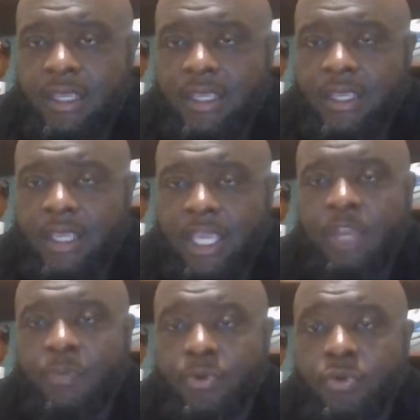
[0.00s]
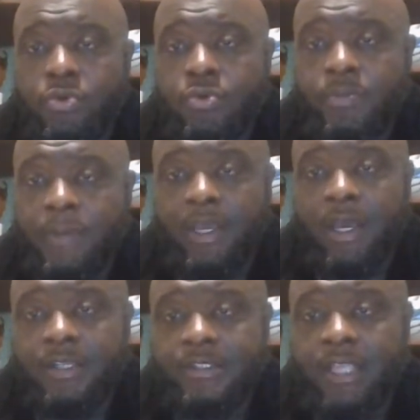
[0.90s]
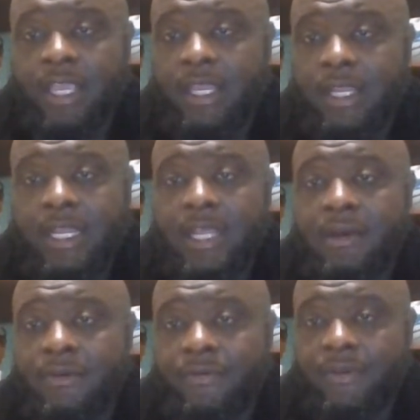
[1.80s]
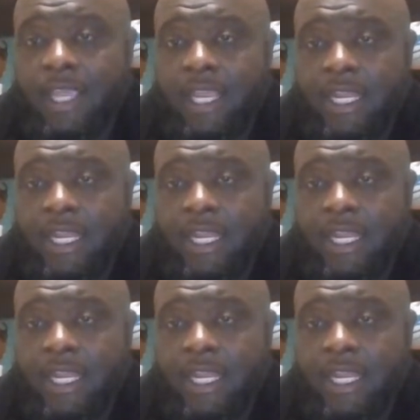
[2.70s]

Hebrews because they left, and